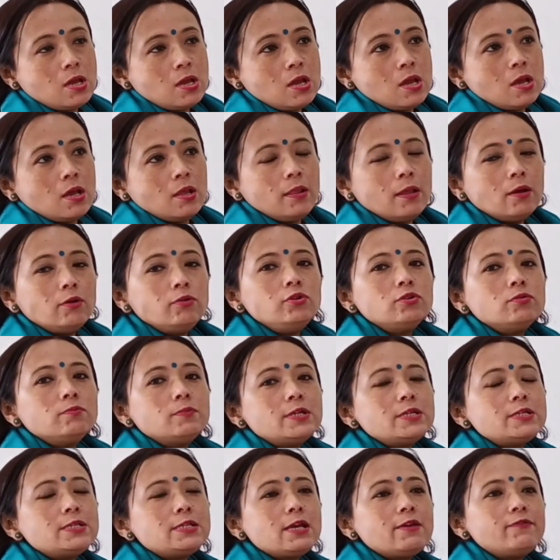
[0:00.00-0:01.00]
Now, you
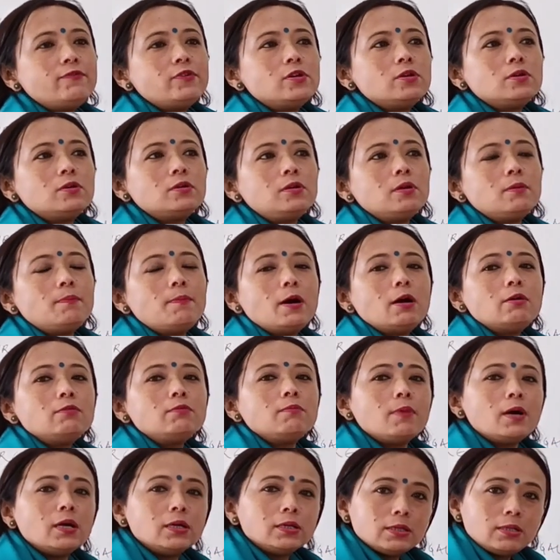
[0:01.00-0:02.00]
must have heard about
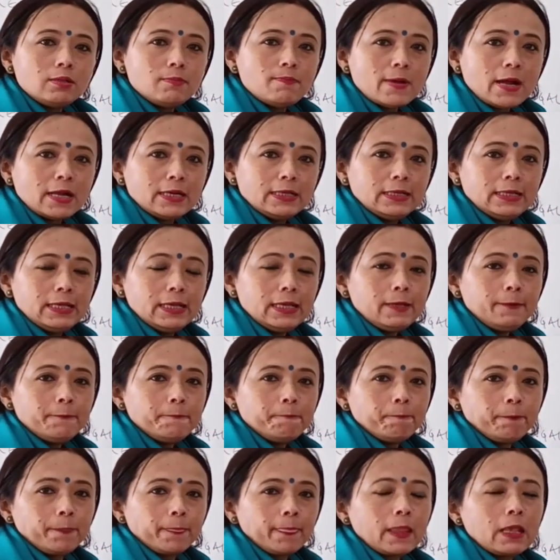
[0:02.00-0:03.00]
Mangal Pandey.
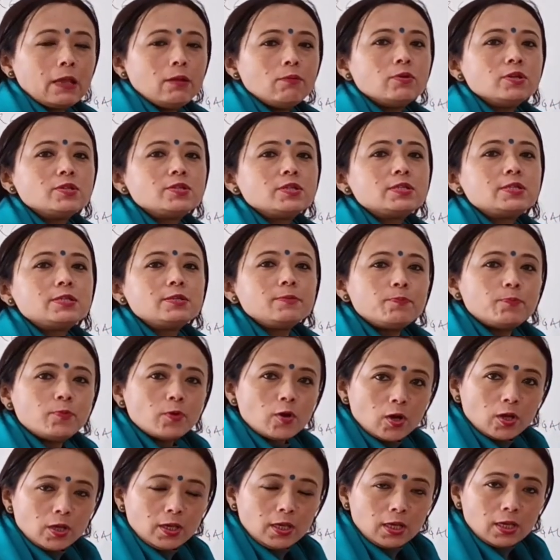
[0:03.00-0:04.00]
He was a
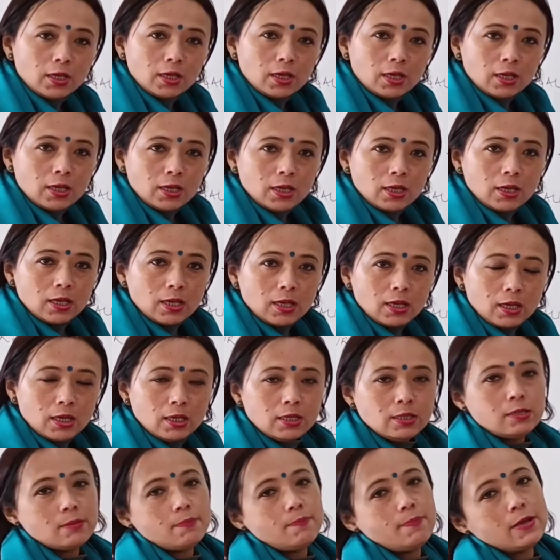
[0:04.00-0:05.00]
Sepoy
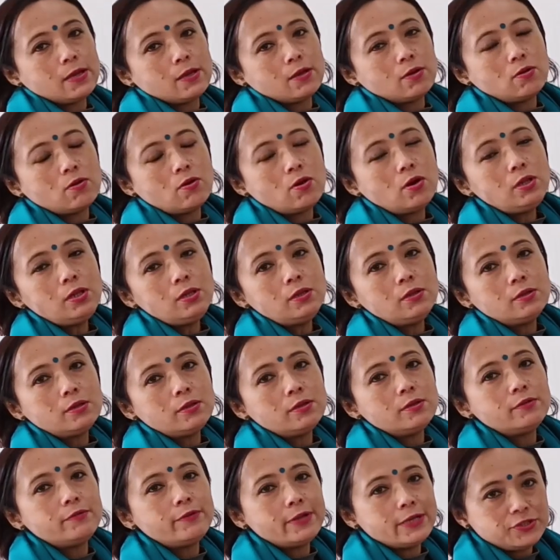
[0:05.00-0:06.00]
in the Bengal
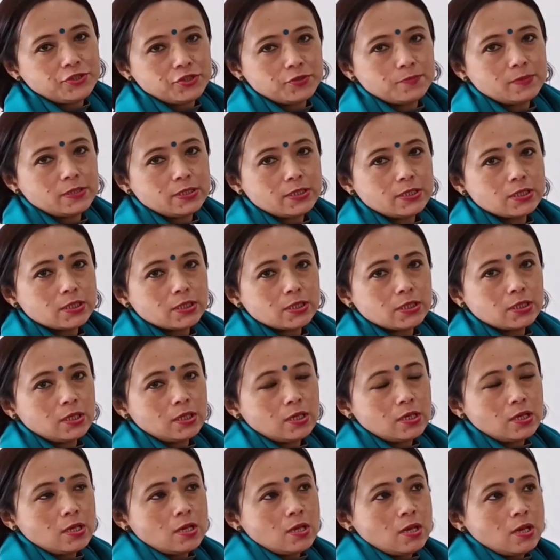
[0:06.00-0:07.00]
regiment.
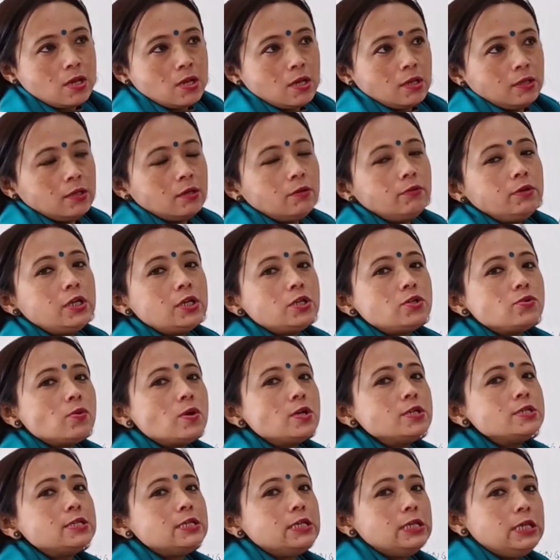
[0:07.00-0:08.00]
Now, it
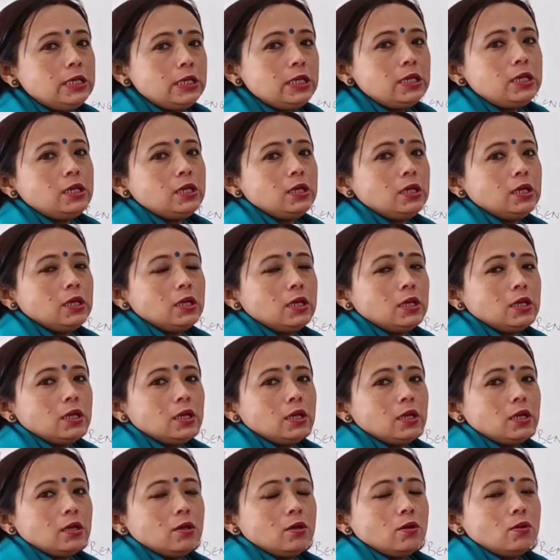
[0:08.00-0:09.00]
was he
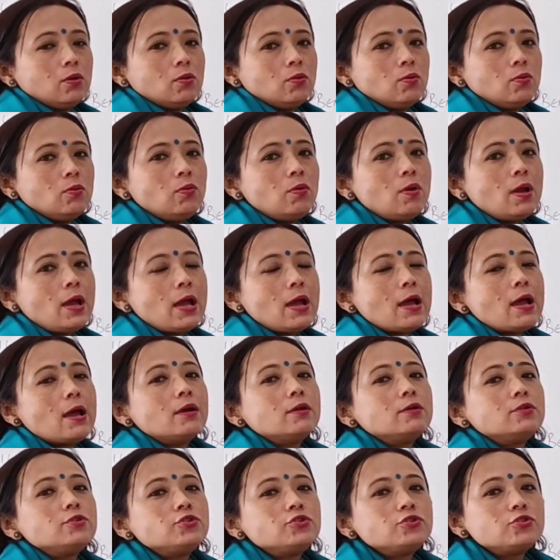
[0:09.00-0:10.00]
who
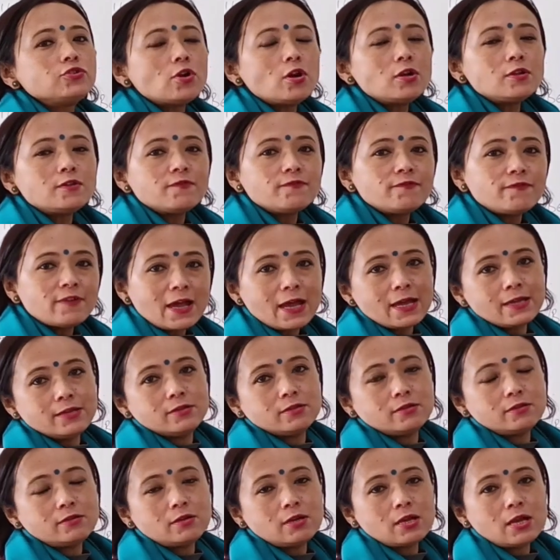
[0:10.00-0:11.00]
shot
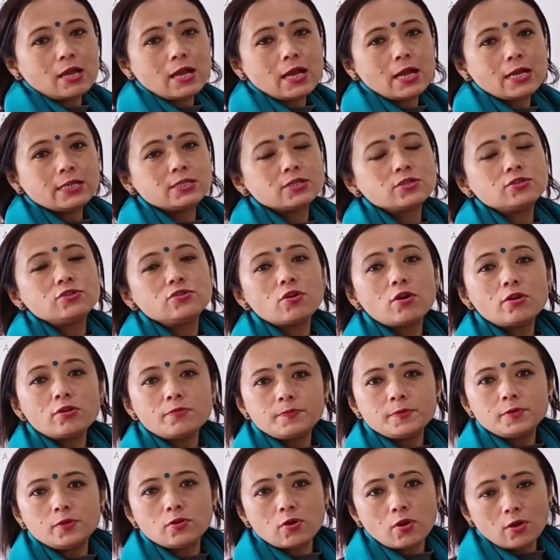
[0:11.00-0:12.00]
fire at a
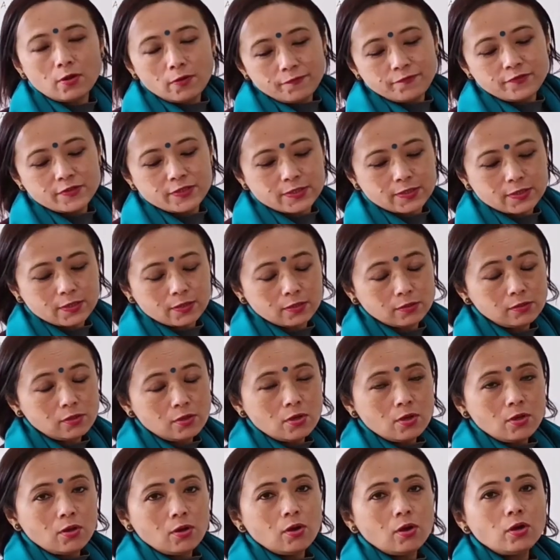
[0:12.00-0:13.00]
European officer
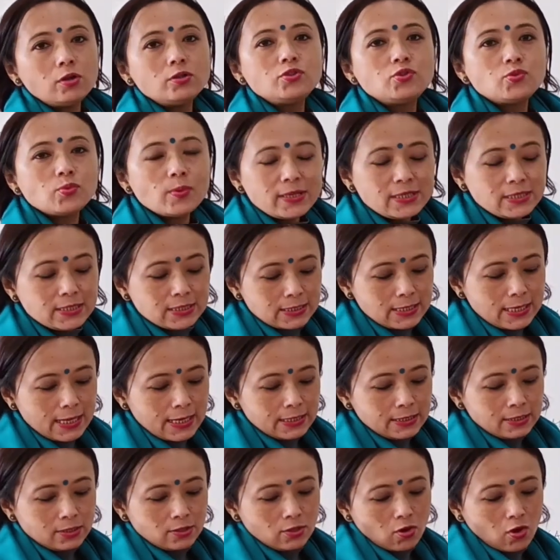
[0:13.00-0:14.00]
on
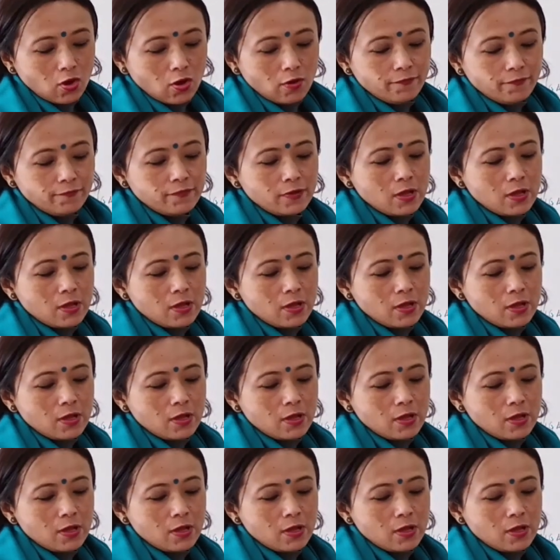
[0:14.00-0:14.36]
29th of